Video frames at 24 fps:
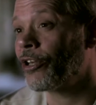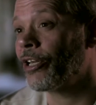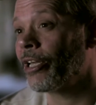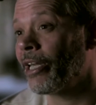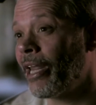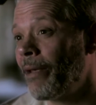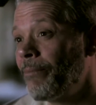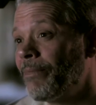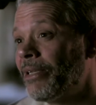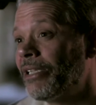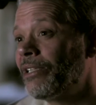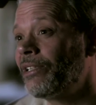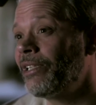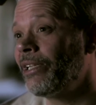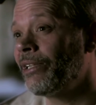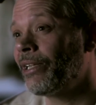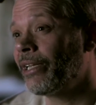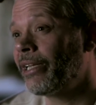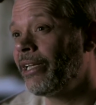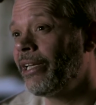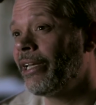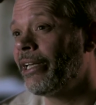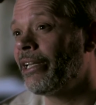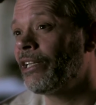to let me see the
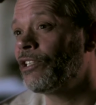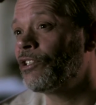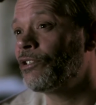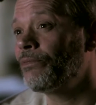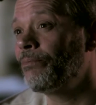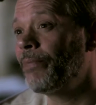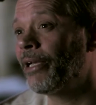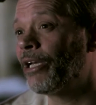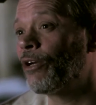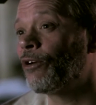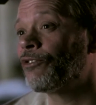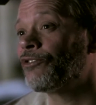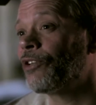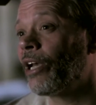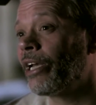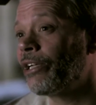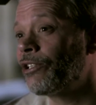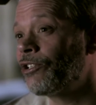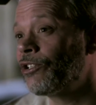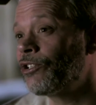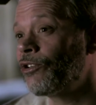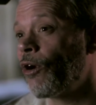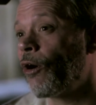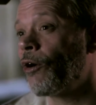kids because I
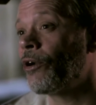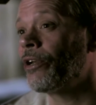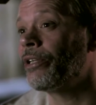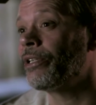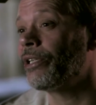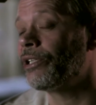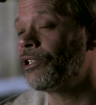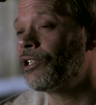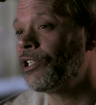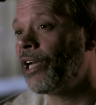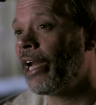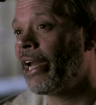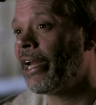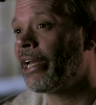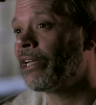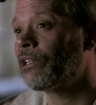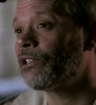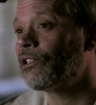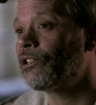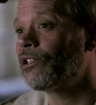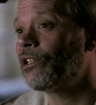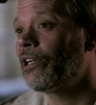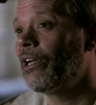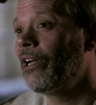started to change.